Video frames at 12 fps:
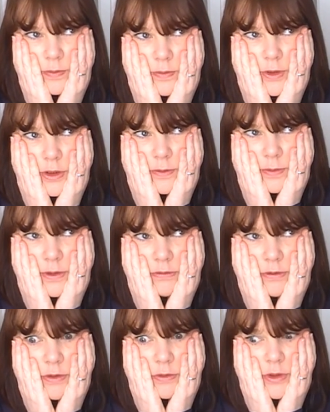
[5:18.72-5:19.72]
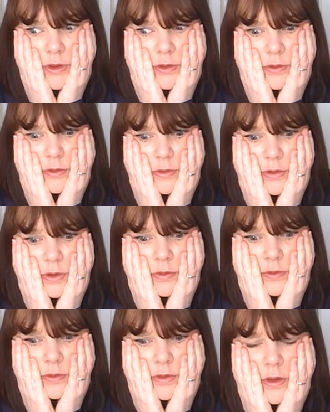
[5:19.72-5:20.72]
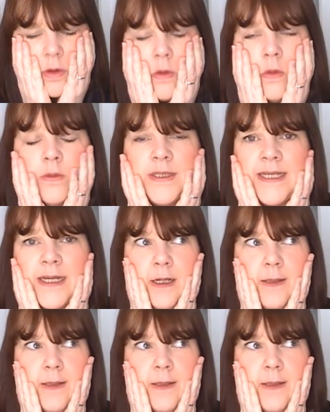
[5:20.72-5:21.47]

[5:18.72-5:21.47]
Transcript: Jibbyroo Sews, oh dear,